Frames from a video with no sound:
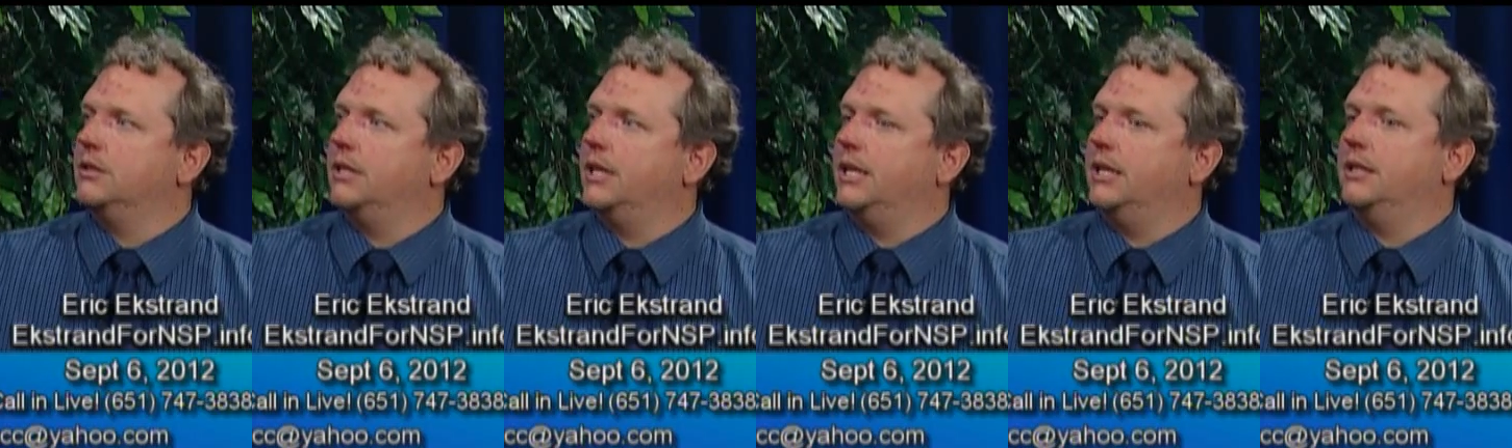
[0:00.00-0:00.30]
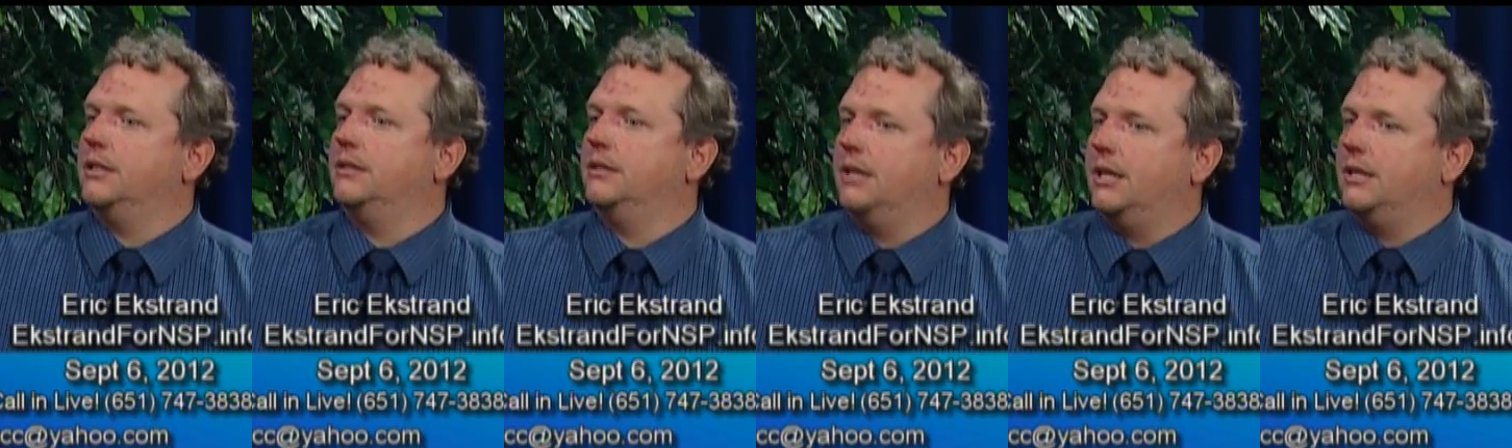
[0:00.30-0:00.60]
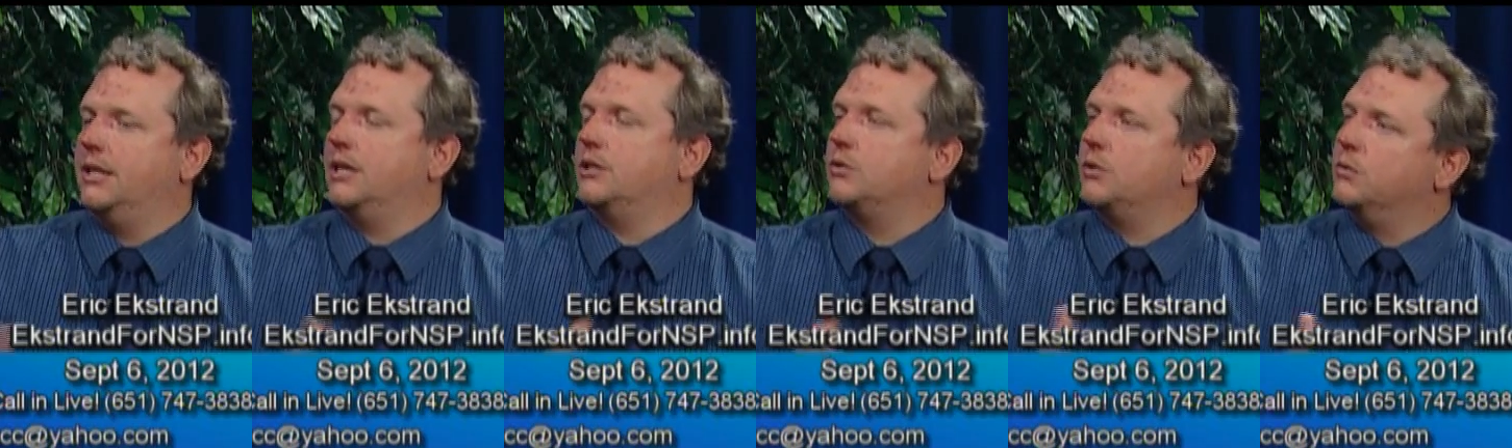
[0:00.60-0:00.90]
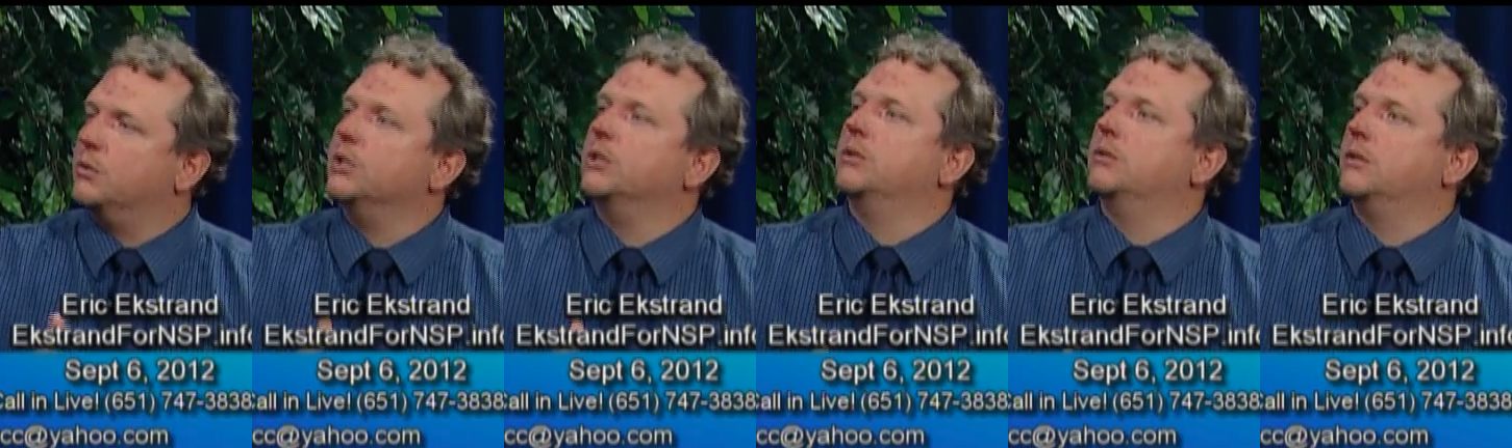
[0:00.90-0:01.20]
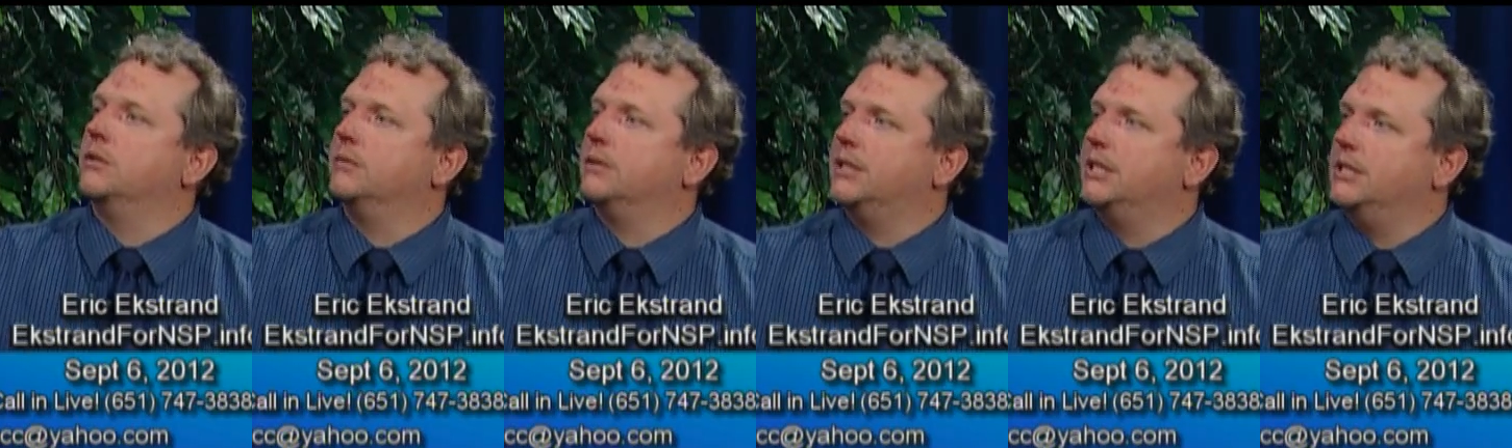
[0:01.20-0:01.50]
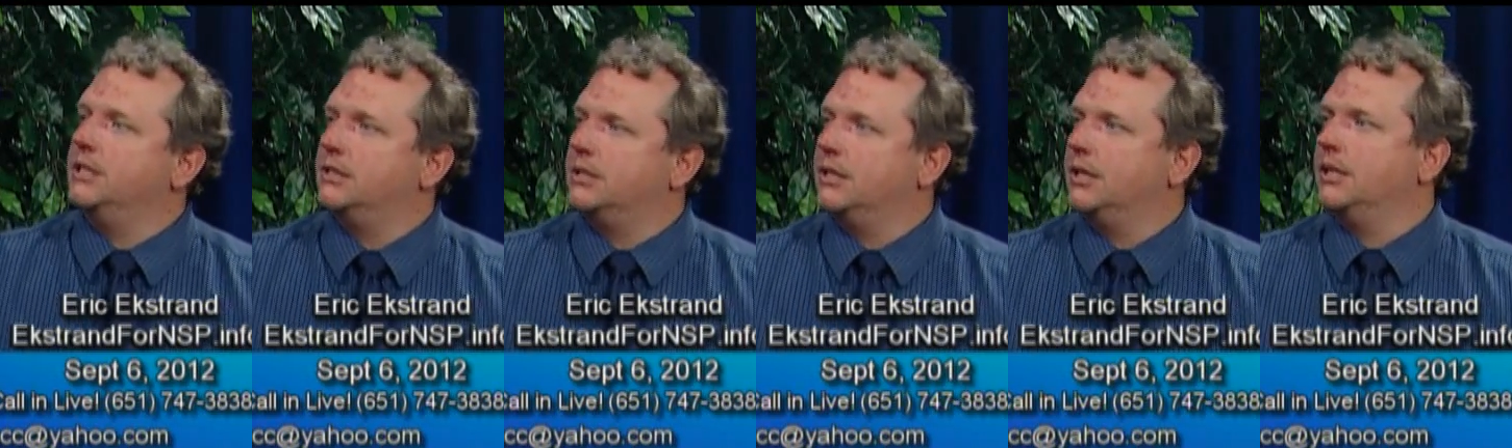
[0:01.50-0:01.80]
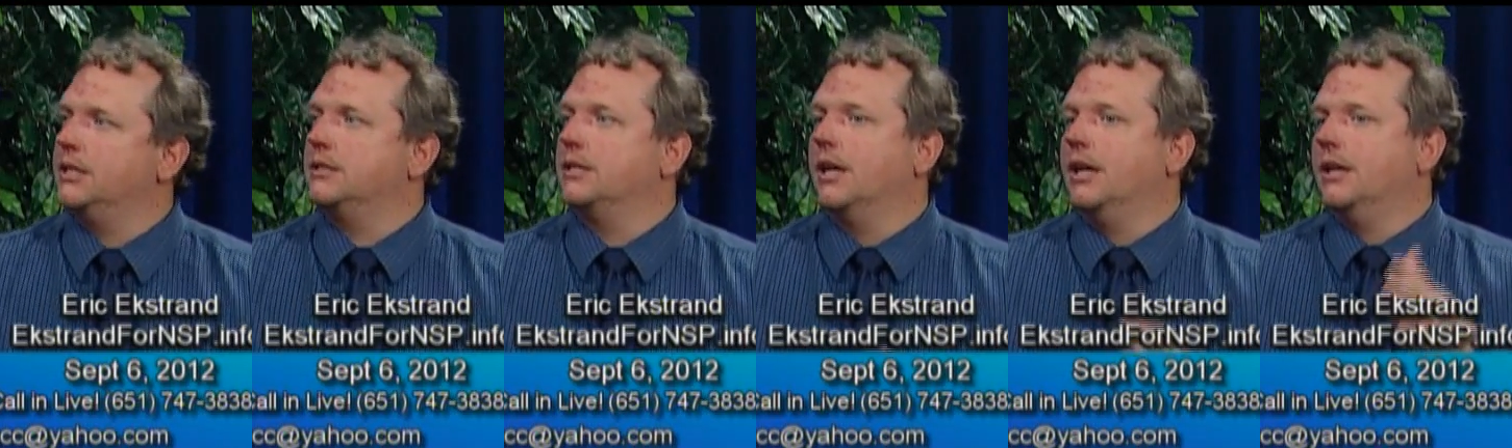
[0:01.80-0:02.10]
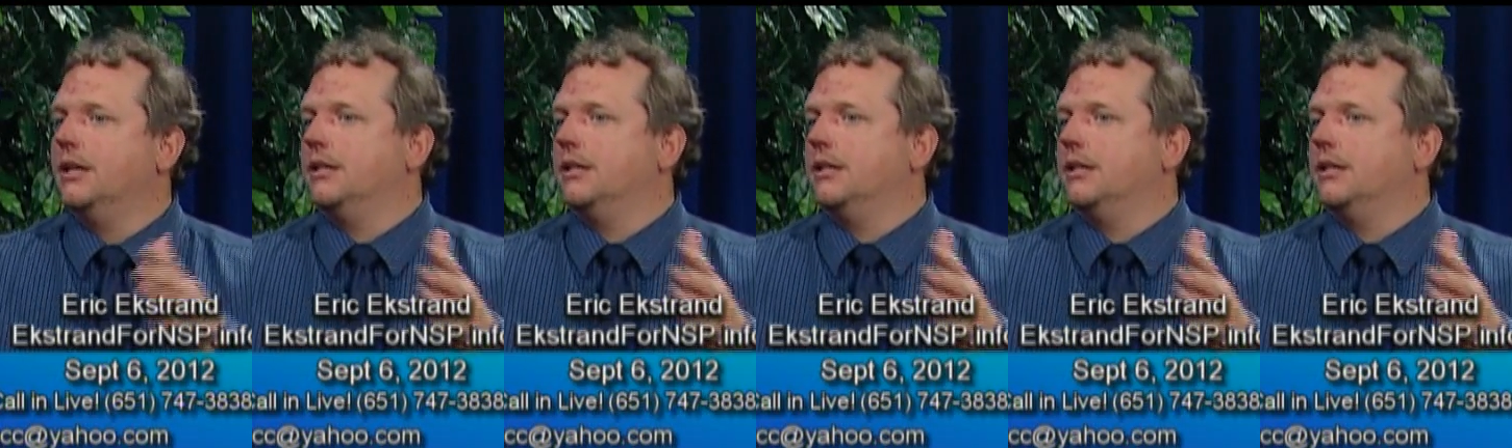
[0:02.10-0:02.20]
and that's what we're doing with these things.